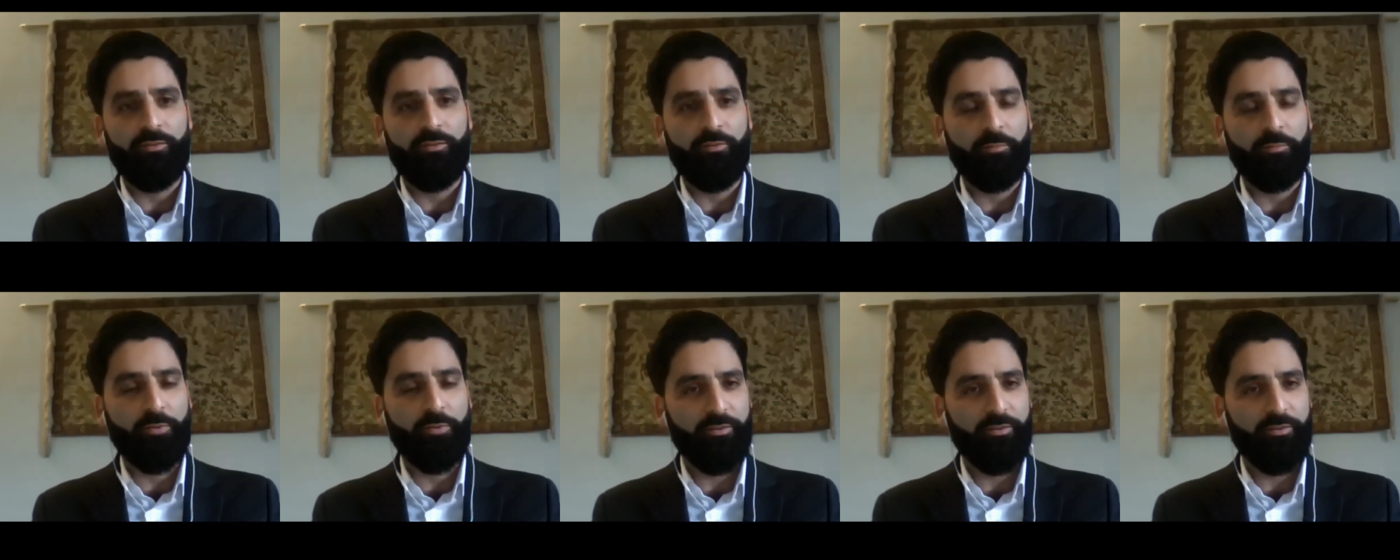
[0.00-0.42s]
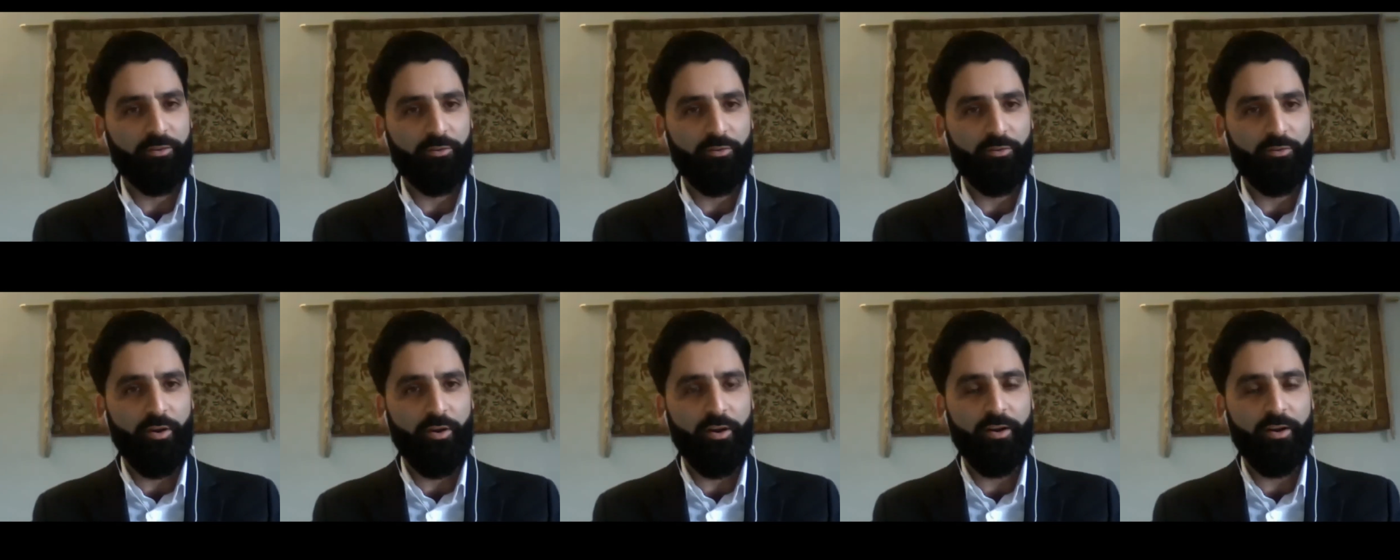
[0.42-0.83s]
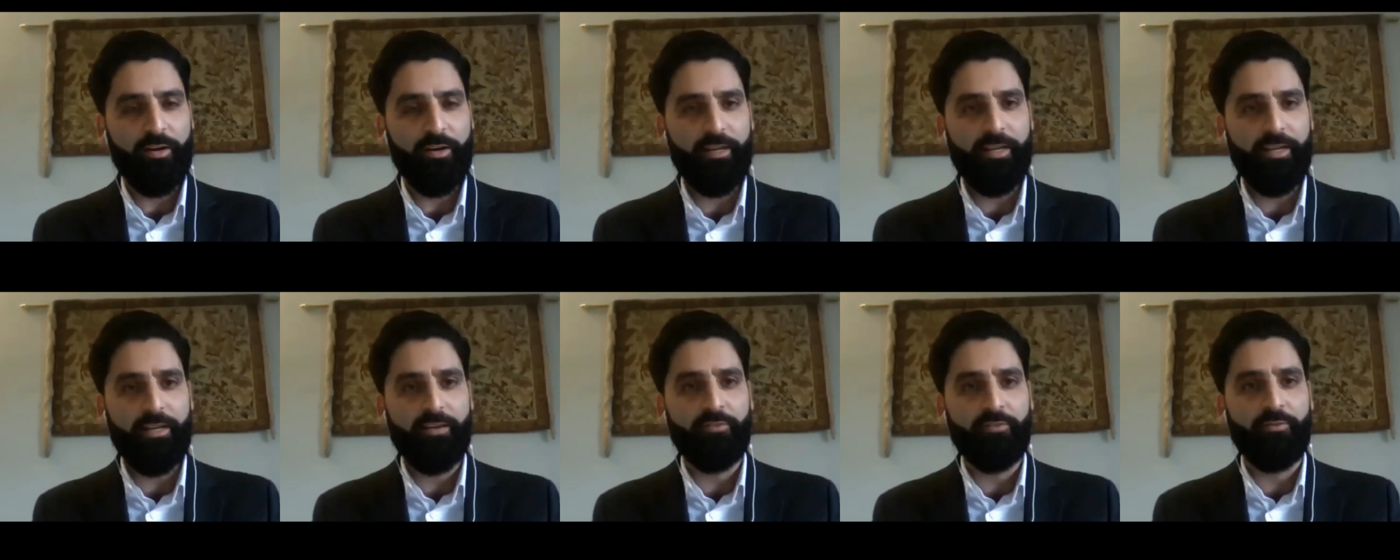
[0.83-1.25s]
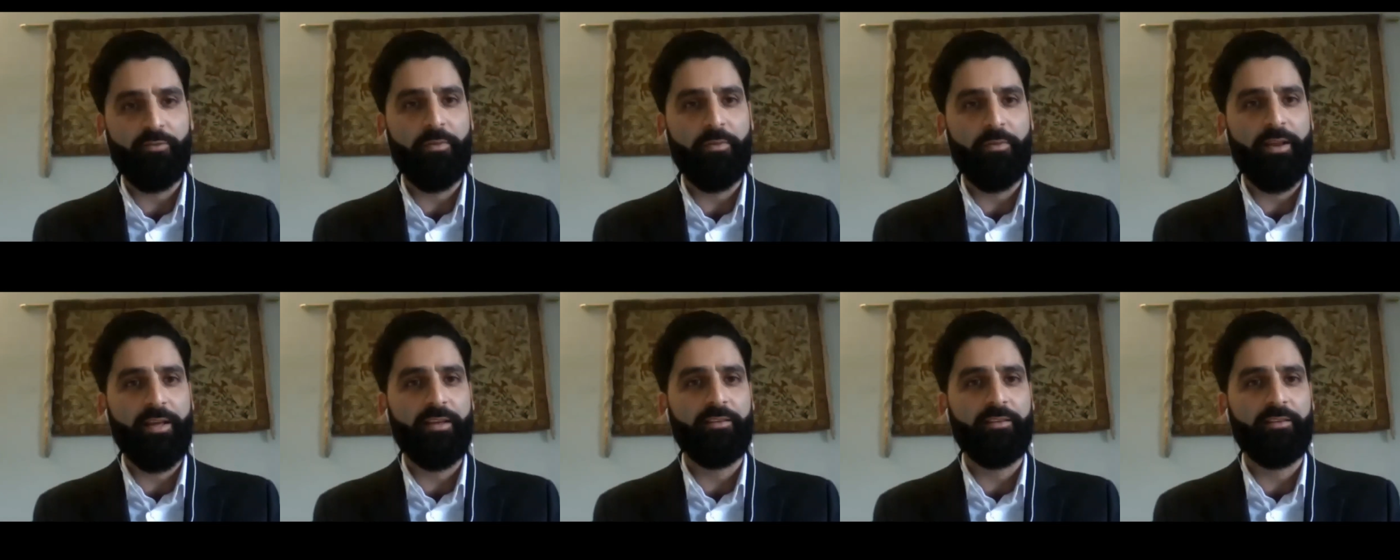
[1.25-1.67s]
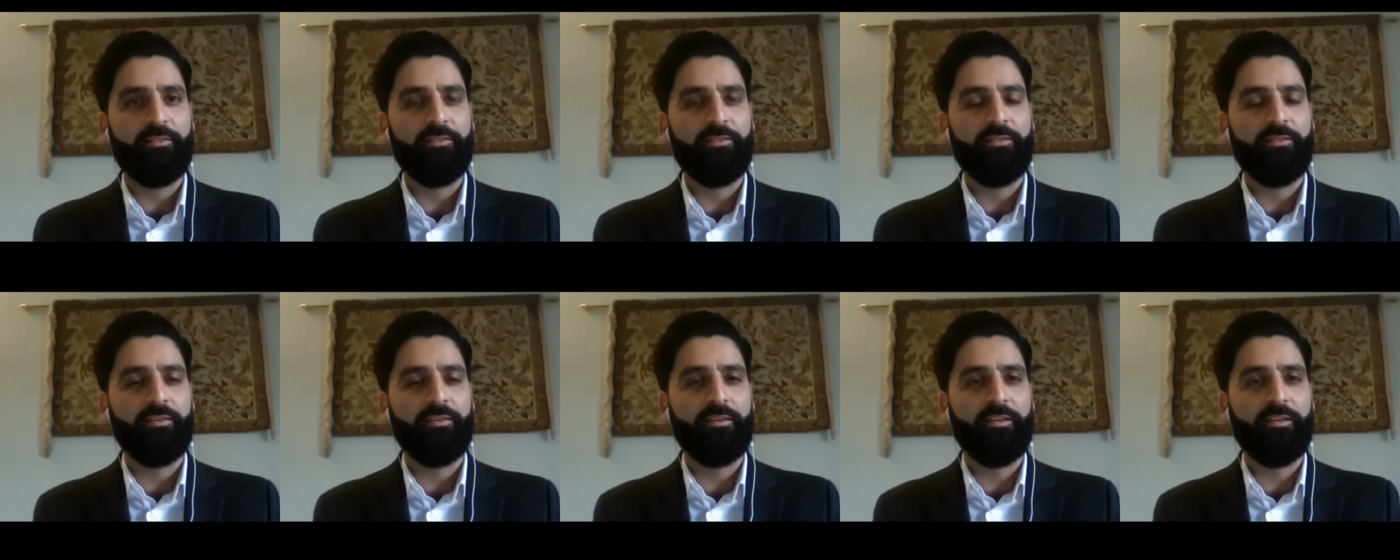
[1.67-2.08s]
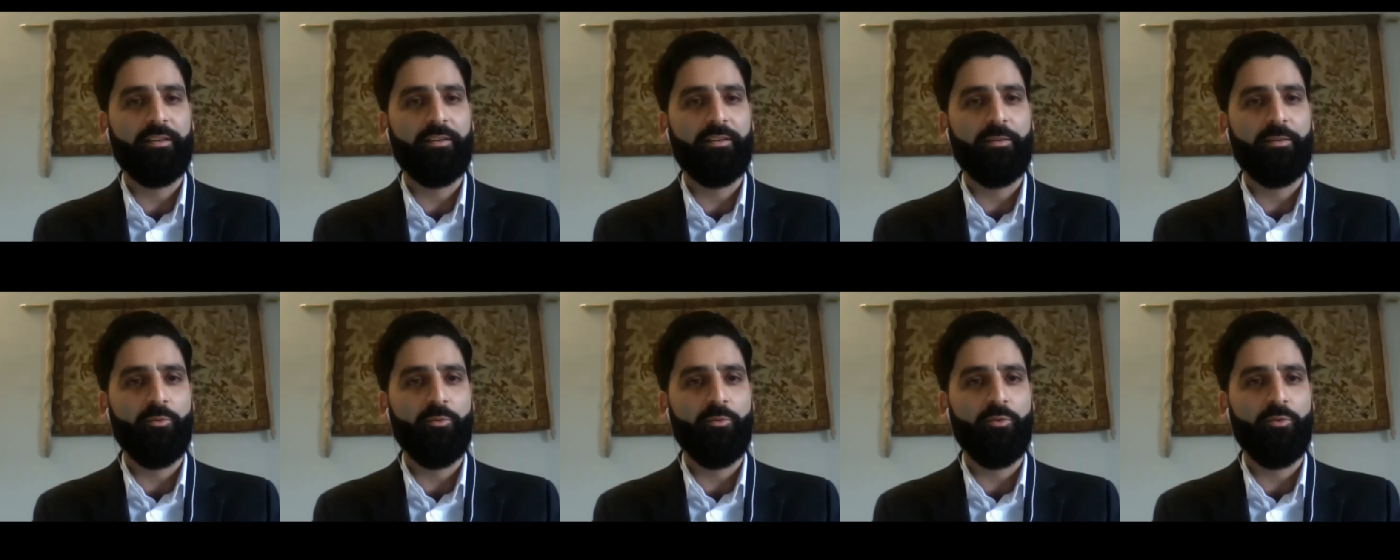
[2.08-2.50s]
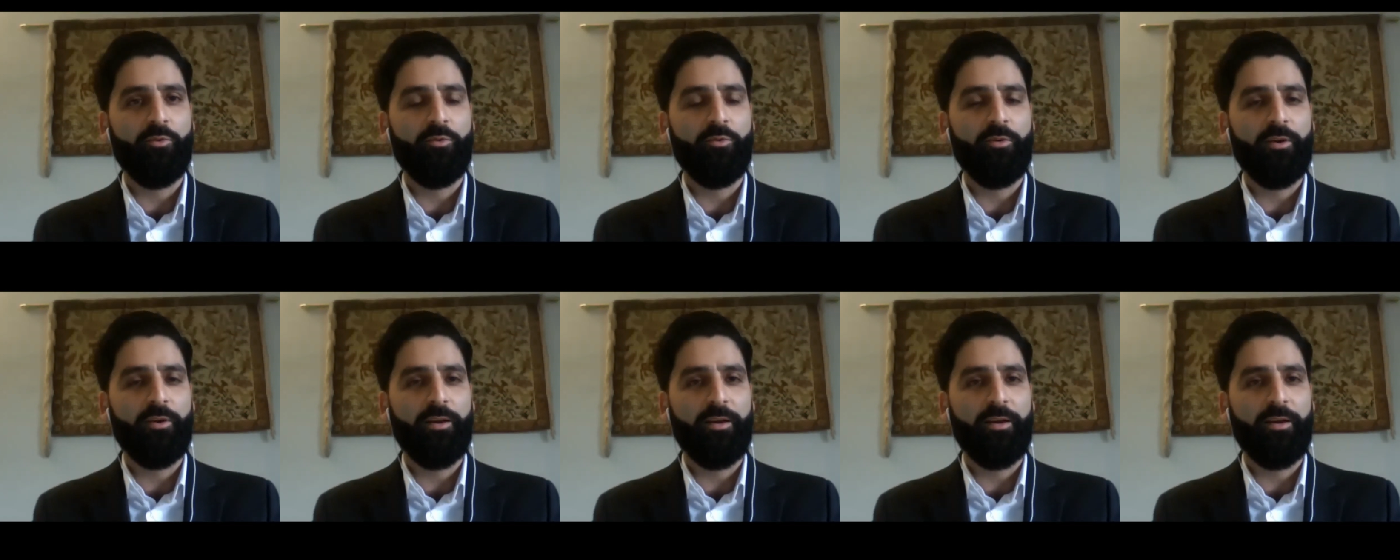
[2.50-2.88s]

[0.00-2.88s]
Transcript: President Rouhani replaced the more